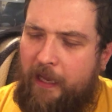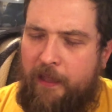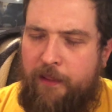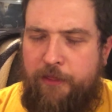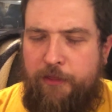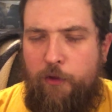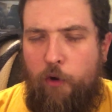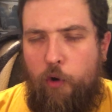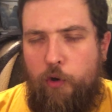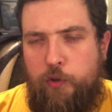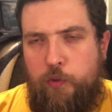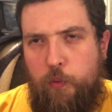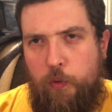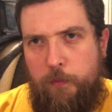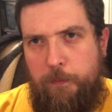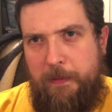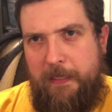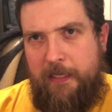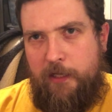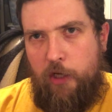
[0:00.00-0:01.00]
I thought
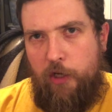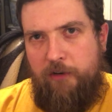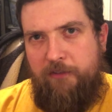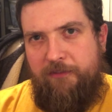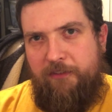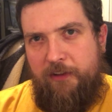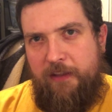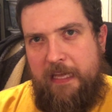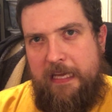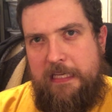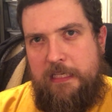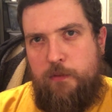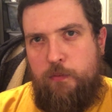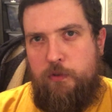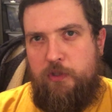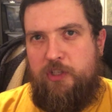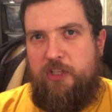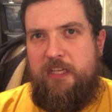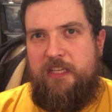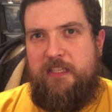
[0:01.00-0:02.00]
would be good for this
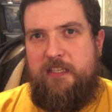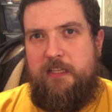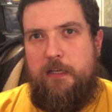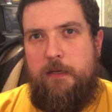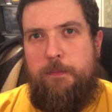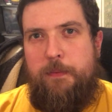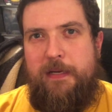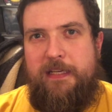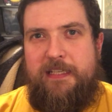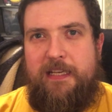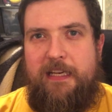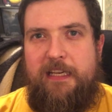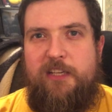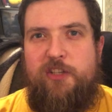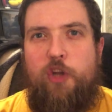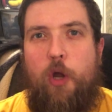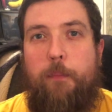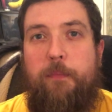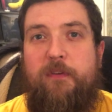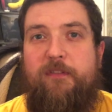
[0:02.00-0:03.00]
was just to basically
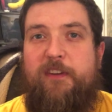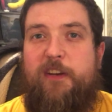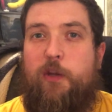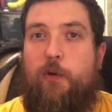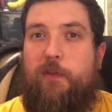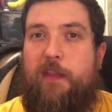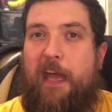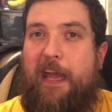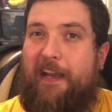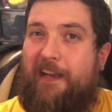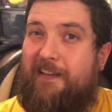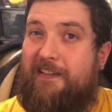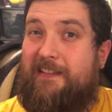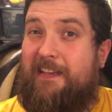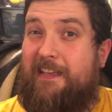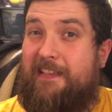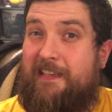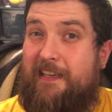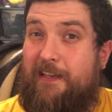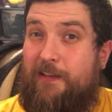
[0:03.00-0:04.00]
stop the video there, because
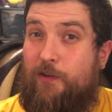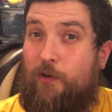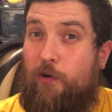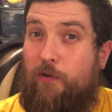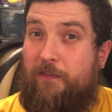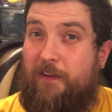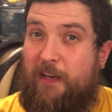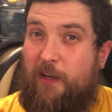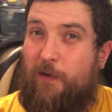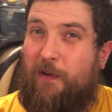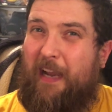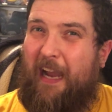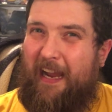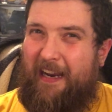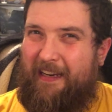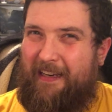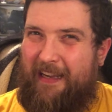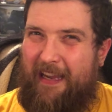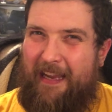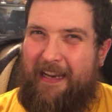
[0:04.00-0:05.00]
this indoor video
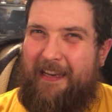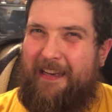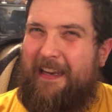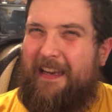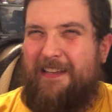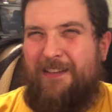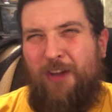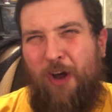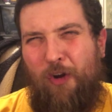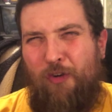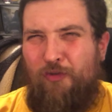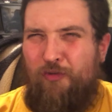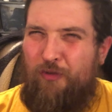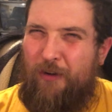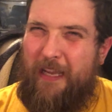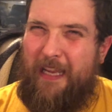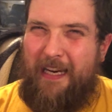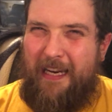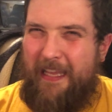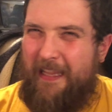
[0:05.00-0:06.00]
can get, this
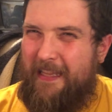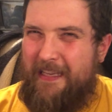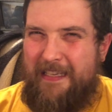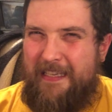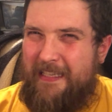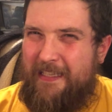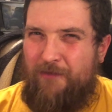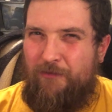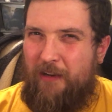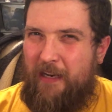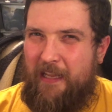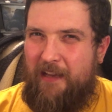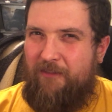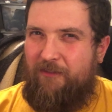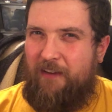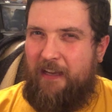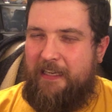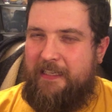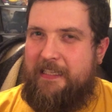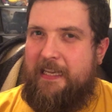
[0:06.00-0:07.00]
isn't really a
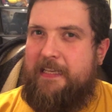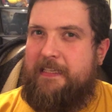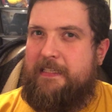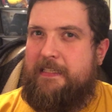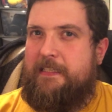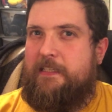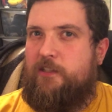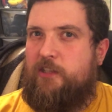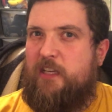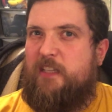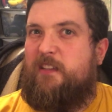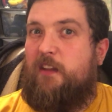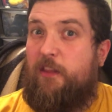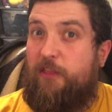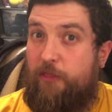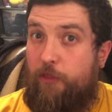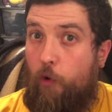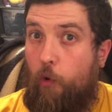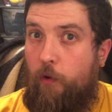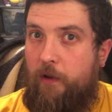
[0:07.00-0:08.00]
flight test, this is just
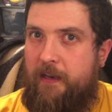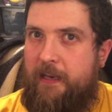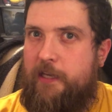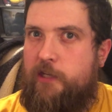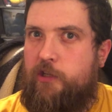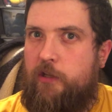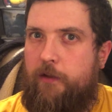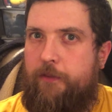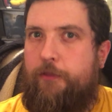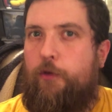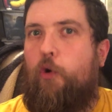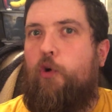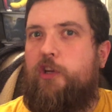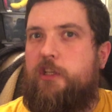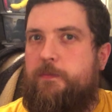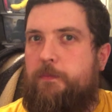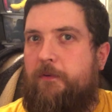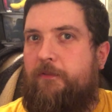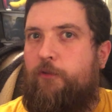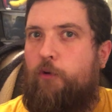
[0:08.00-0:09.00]
initial
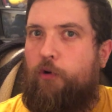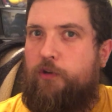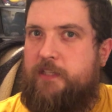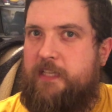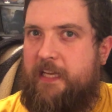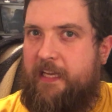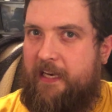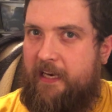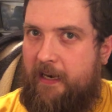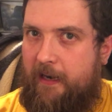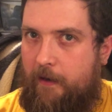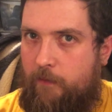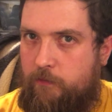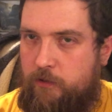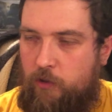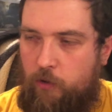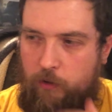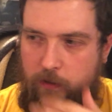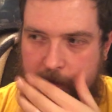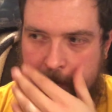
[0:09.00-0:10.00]
thoughts before taking it
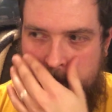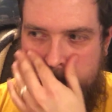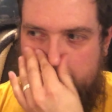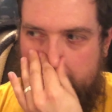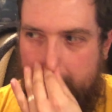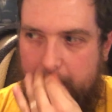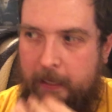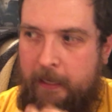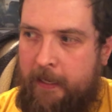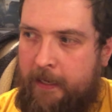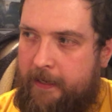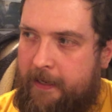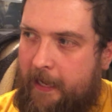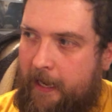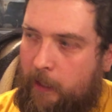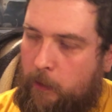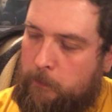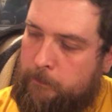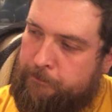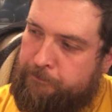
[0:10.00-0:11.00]
outdoors.
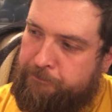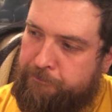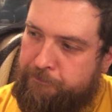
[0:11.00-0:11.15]
Now,